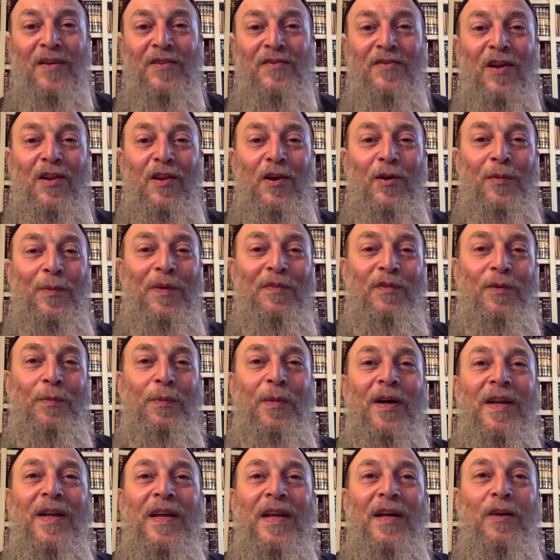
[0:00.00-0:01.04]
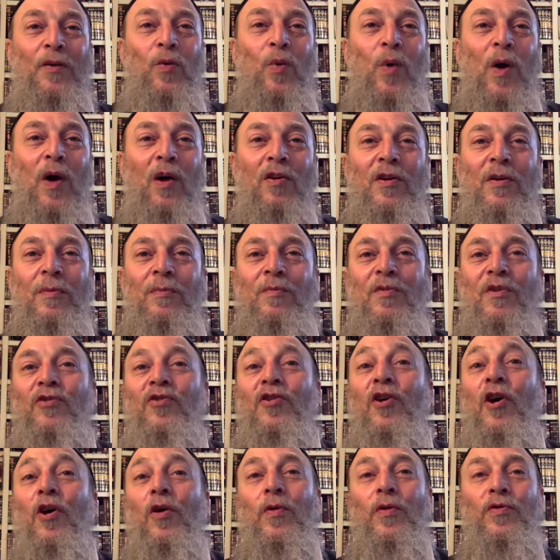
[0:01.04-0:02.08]
Shalom, everybody, and welcome to
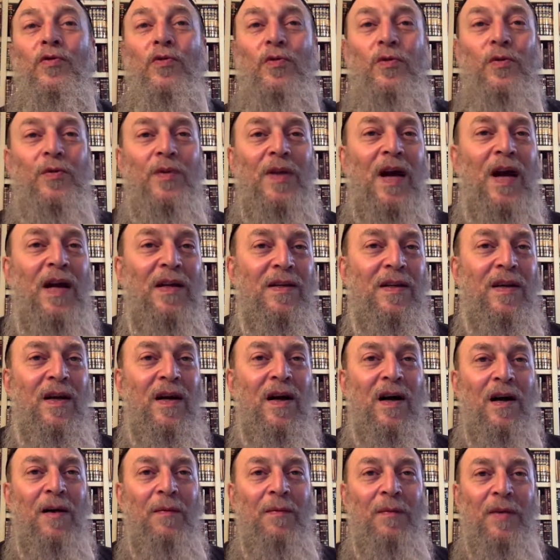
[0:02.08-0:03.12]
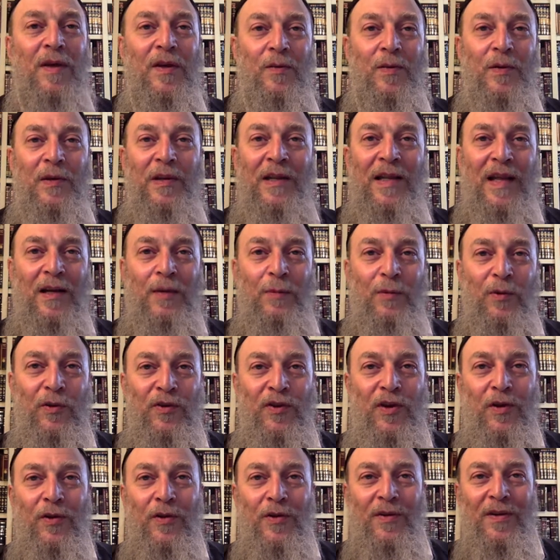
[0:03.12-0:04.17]
TorahTrue.com and
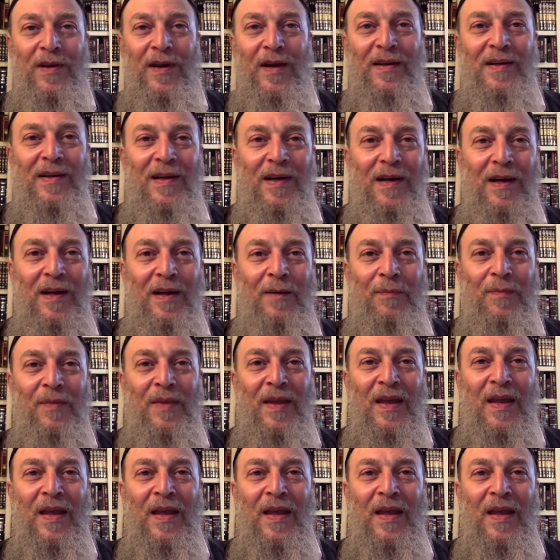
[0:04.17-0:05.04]
RelatableTorah.com.